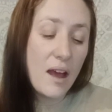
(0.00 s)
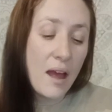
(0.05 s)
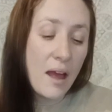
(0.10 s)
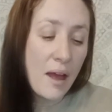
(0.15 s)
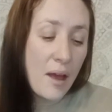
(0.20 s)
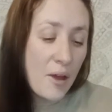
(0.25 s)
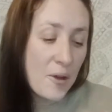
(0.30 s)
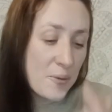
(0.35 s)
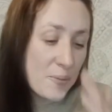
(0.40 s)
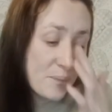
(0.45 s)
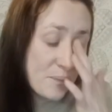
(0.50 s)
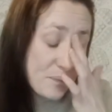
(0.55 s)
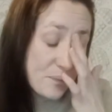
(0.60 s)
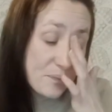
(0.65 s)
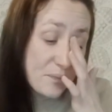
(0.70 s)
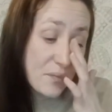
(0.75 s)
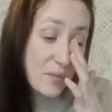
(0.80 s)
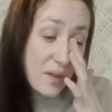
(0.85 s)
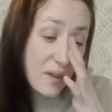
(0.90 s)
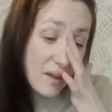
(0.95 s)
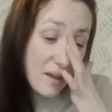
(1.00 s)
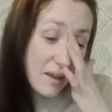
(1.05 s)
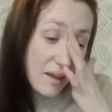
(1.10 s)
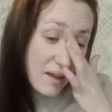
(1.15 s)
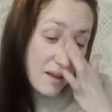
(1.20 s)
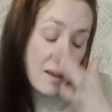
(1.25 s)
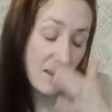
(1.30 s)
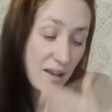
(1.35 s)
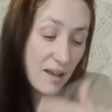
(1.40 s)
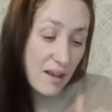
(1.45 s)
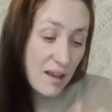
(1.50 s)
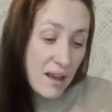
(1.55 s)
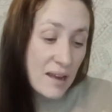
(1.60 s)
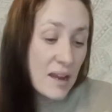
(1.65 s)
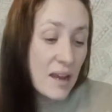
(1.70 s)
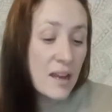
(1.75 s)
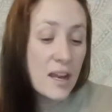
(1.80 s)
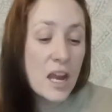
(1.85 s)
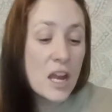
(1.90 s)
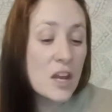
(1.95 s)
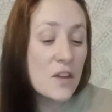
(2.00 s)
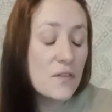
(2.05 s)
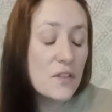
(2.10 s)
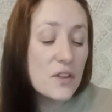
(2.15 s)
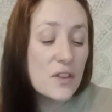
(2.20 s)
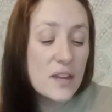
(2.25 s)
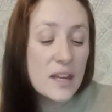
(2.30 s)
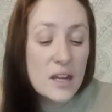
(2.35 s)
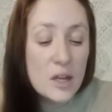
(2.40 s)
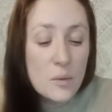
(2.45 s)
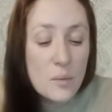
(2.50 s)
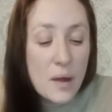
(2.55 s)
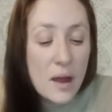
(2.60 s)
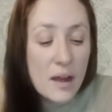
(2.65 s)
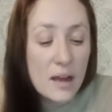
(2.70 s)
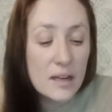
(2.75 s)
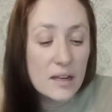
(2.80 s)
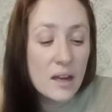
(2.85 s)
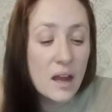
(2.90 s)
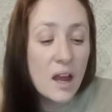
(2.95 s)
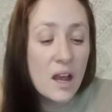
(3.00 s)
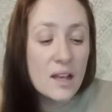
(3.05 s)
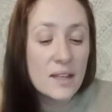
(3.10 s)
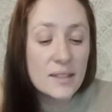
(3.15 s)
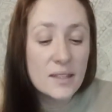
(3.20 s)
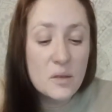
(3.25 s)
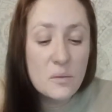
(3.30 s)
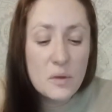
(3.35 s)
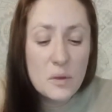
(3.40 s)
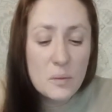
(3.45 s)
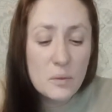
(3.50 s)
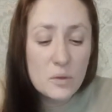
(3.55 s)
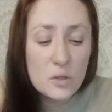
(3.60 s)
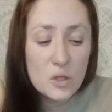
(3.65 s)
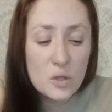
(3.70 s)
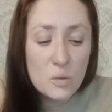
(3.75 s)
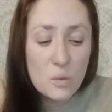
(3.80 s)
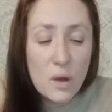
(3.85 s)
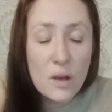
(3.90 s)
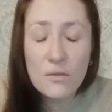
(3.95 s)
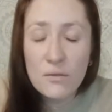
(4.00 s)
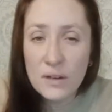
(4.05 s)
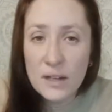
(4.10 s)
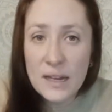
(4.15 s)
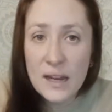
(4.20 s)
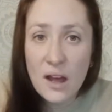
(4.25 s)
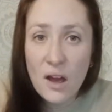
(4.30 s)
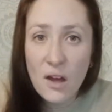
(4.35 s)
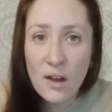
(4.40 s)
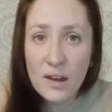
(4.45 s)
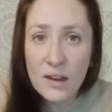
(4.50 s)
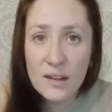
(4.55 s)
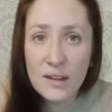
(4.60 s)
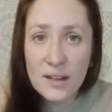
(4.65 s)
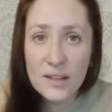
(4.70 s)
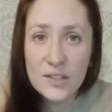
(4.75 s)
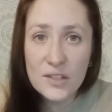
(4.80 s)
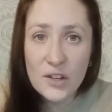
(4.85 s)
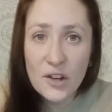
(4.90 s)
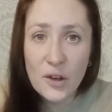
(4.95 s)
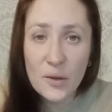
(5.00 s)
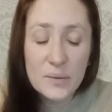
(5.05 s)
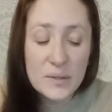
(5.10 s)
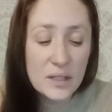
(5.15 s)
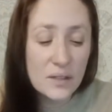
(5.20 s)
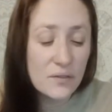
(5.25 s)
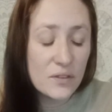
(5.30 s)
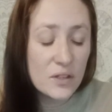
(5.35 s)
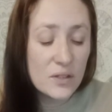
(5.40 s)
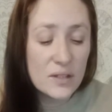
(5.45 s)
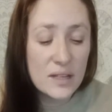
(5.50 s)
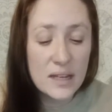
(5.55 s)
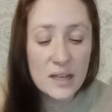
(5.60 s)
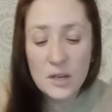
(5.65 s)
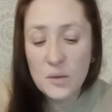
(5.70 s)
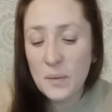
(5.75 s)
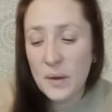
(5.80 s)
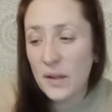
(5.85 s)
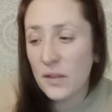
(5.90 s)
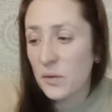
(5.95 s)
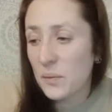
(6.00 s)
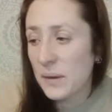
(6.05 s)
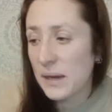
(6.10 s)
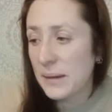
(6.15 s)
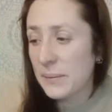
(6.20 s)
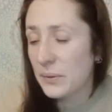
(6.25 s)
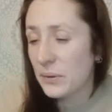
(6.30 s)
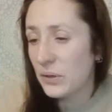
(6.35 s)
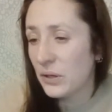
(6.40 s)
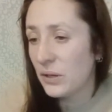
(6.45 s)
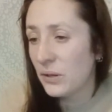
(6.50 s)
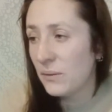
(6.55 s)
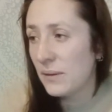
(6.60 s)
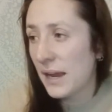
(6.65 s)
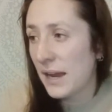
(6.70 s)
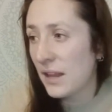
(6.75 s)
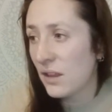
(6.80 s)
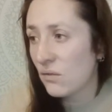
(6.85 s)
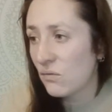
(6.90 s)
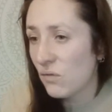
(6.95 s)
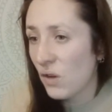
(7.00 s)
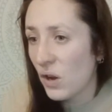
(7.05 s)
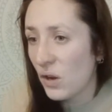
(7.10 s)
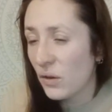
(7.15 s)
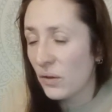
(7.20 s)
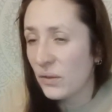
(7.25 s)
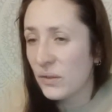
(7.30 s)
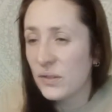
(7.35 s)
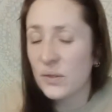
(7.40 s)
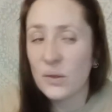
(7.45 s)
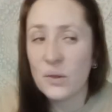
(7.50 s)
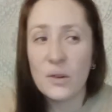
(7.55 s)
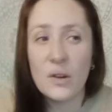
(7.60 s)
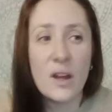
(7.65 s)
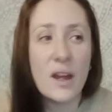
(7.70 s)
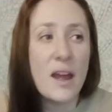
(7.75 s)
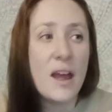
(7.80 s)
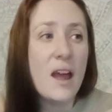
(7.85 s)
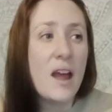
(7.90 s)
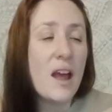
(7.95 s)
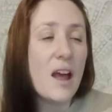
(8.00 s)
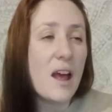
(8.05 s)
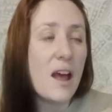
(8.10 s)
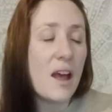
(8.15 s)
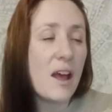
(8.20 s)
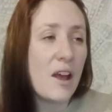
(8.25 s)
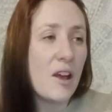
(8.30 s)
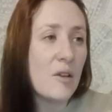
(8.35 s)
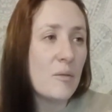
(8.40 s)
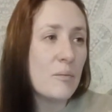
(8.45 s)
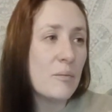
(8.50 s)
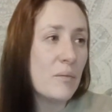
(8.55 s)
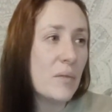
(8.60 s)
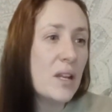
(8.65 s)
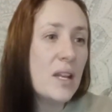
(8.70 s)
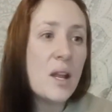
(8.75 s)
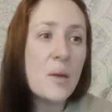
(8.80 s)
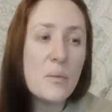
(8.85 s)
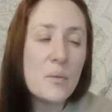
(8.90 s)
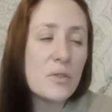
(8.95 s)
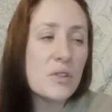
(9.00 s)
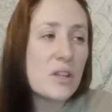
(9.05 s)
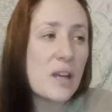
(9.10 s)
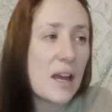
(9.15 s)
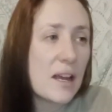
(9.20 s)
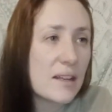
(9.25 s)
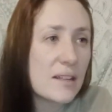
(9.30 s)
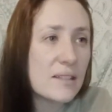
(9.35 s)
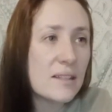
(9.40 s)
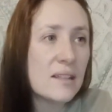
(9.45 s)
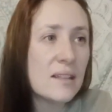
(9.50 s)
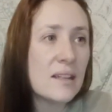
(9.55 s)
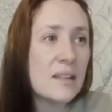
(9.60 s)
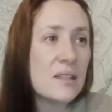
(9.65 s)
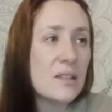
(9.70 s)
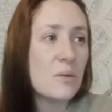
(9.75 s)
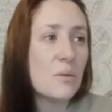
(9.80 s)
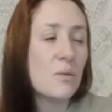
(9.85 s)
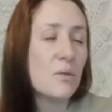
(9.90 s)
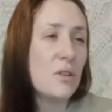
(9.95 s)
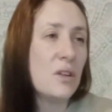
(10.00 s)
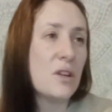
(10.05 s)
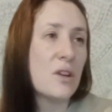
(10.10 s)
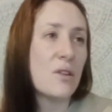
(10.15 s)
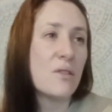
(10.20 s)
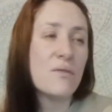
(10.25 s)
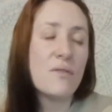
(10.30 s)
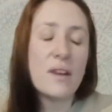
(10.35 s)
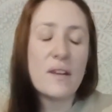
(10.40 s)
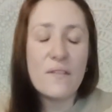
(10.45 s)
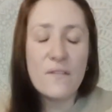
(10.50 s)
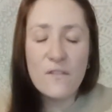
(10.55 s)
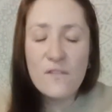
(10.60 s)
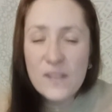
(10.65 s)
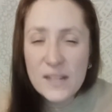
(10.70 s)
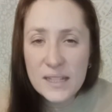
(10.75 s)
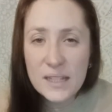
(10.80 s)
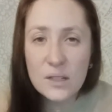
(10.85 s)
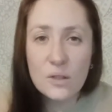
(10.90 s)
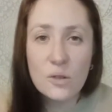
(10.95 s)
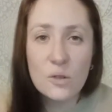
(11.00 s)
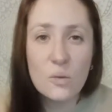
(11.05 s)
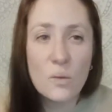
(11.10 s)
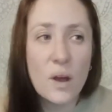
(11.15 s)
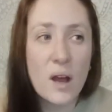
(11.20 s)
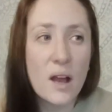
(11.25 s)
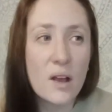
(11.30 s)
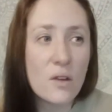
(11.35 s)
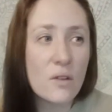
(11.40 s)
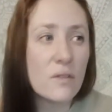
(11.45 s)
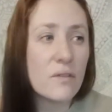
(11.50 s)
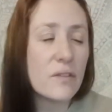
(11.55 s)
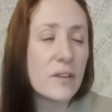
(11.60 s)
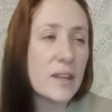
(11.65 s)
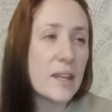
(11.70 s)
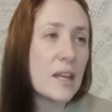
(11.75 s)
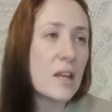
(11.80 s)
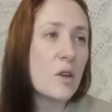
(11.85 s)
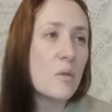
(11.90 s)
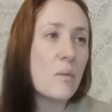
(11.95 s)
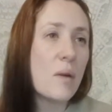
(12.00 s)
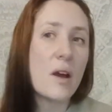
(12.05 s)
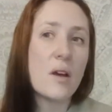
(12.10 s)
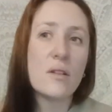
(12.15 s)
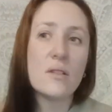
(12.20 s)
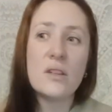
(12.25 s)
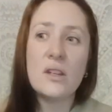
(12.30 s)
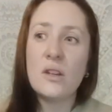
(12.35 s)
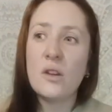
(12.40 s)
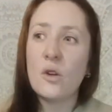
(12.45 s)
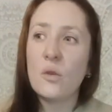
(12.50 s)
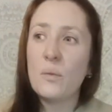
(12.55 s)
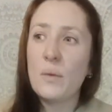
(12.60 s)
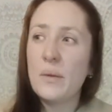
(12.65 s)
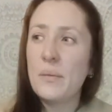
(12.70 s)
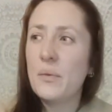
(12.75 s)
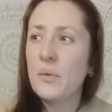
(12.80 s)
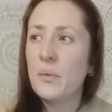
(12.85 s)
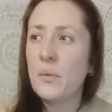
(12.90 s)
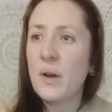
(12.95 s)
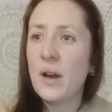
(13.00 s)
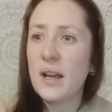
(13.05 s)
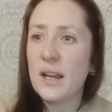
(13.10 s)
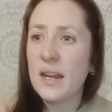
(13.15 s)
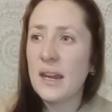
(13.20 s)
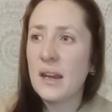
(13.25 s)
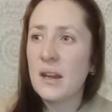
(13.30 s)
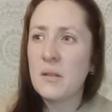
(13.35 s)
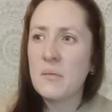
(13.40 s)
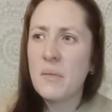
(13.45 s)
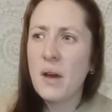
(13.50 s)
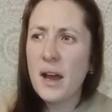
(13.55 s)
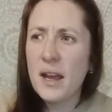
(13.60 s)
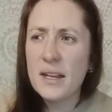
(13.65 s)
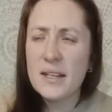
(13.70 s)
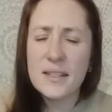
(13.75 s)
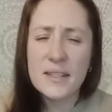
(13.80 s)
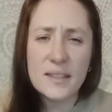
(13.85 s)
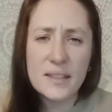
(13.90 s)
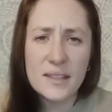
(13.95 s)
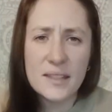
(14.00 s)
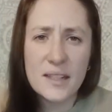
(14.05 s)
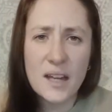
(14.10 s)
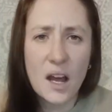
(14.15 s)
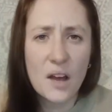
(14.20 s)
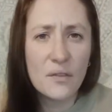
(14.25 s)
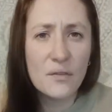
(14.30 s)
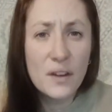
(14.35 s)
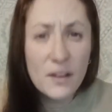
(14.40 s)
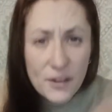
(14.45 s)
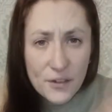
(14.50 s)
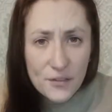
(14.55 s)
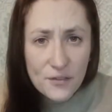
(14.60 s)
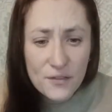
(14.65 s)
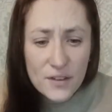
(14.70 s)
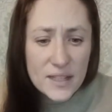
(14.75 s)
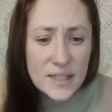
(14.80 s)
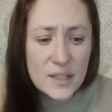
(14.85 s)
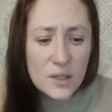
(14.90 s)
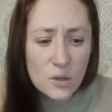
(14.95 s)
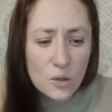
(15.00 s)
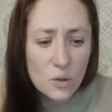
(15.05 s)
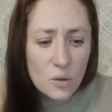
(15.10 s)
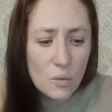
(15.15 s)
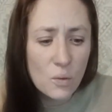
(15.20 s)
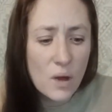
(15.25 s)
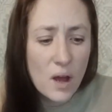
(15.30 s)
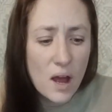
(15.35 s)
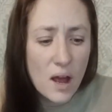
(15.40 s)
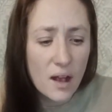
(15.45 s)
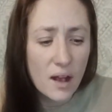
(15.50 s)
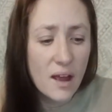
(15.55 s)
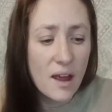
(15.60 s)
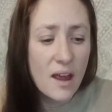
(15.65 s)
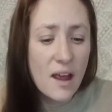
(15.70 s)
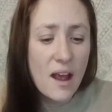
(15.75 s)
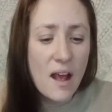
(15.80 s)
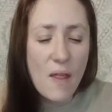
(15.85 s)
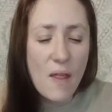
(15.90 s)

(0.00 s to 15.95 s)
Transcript: um, and, and and if you think about it some people do work really hard in their jobs if you think about the people who lay the roads or um, lumberjacks and they do you know very physical work or if you think about you know people working in mines and stuff very physical work